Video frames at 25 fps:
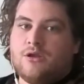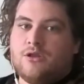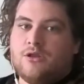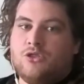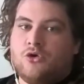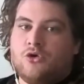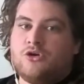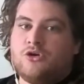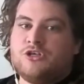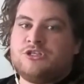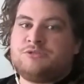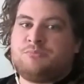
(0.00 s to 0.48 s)

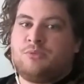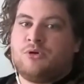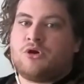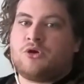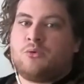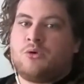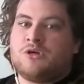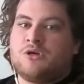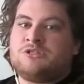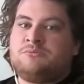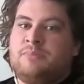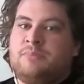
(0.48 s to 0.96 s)
Noys' book
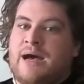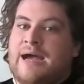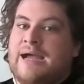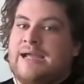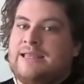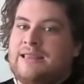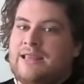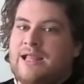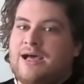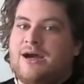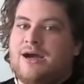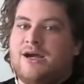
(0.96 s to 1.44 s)
was by
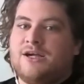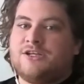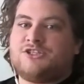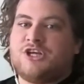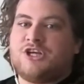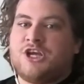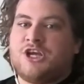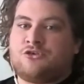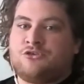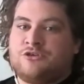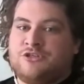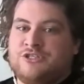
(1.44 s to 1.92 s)
and large
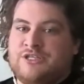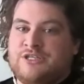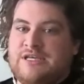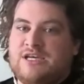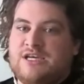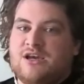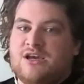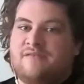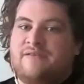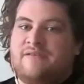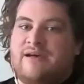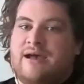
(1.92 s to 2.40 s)
a
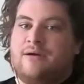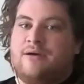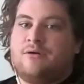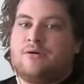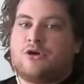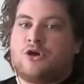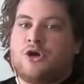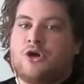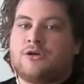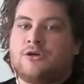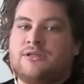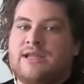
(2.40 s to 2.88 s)
critique of how
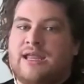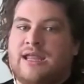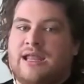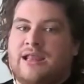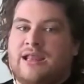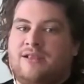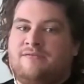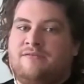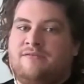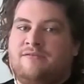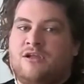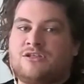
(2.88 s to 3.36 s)

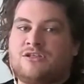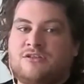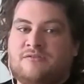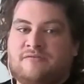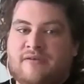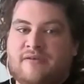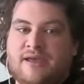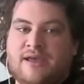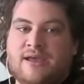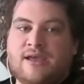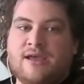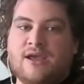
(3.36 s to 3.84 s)
continental
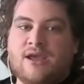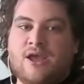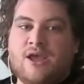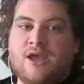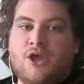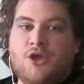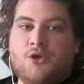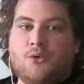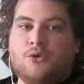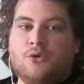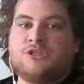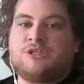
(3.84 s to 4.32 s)
philosophy
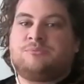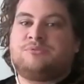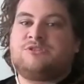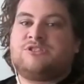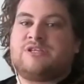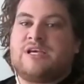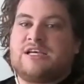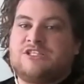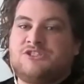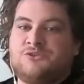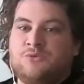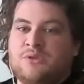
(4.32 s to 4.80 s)
was
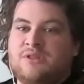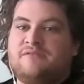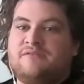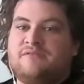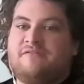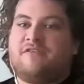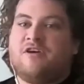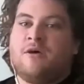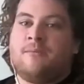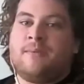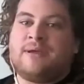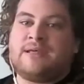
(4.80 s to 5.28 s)
obsessed with
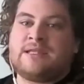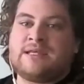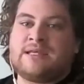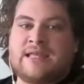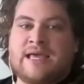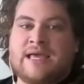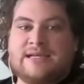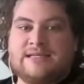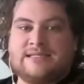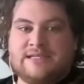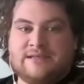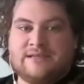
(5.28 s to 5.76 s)
affirming the
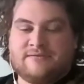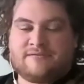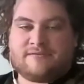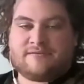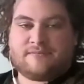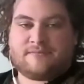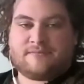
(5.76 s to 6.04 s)
negative,